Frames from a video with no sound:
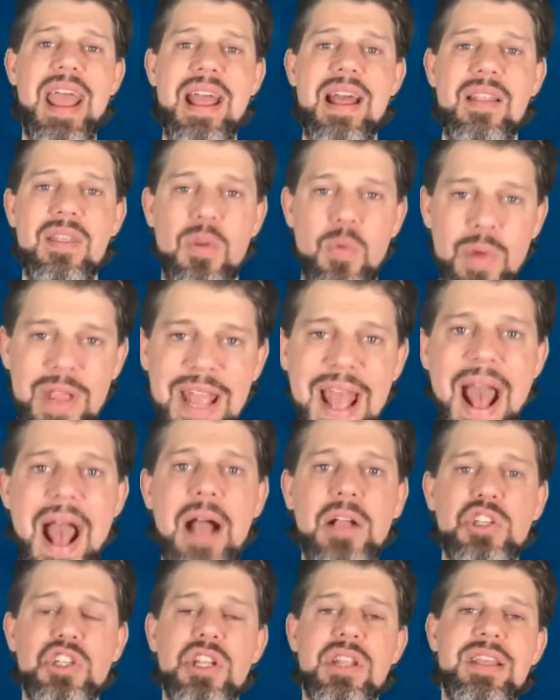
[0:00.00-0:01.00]
and the
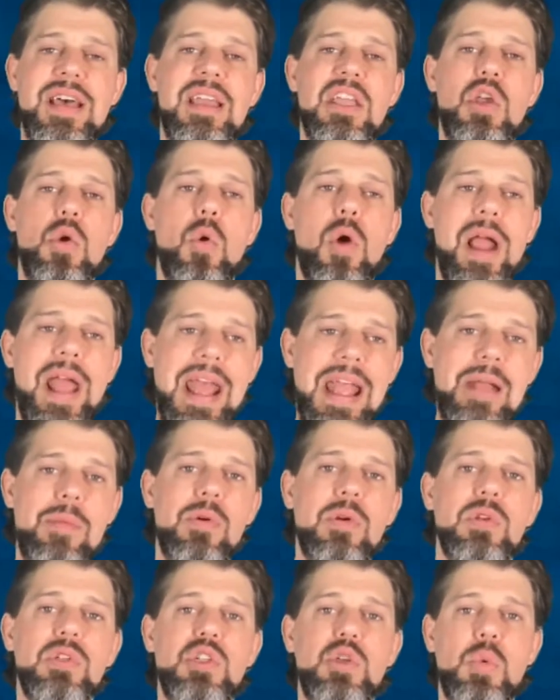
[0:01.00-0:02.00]
reaction that you are
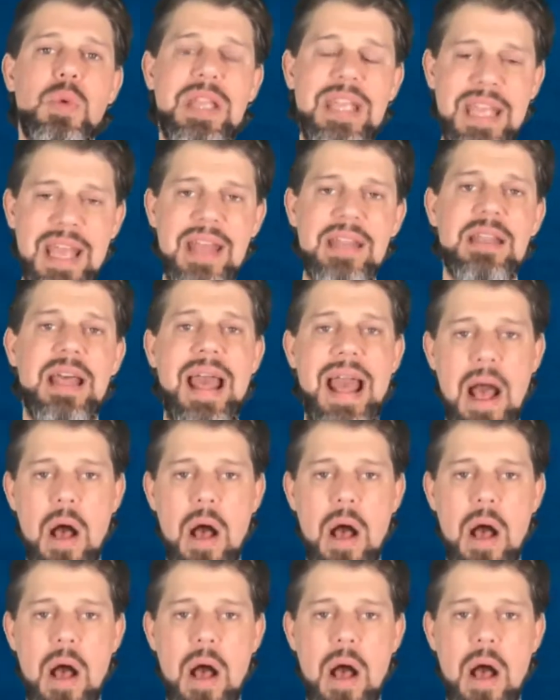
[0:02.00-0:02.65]
able to get